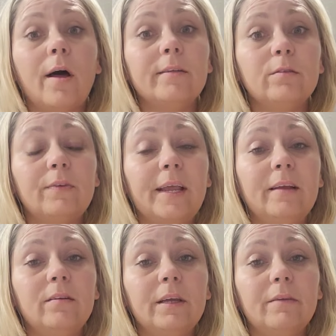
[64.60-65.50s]
lots of
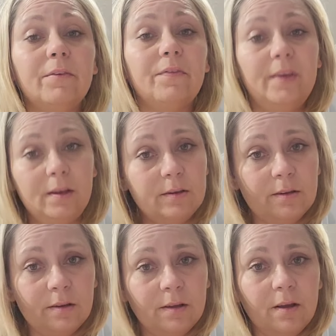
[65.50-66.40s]
handling of the
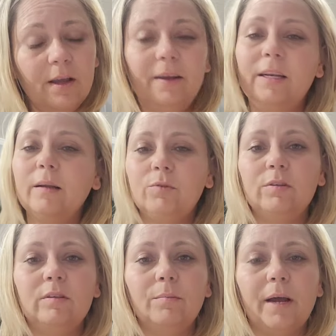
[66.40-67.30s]
feet. Anytime
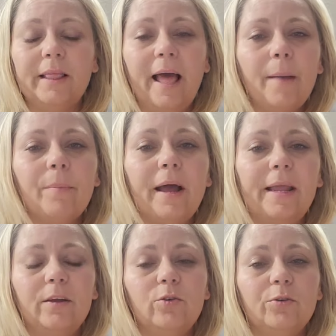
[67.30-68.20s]
she's in my lap, I
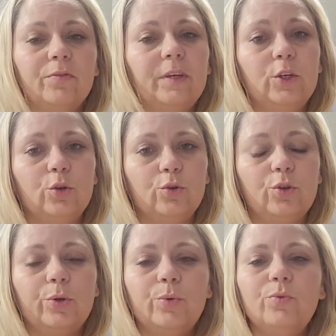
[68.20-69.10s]
handle her feet and her
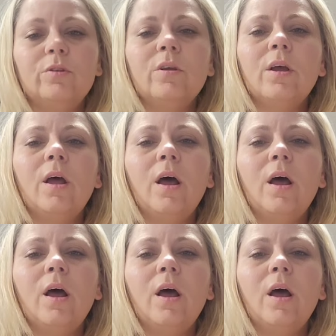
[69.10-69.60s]
toes.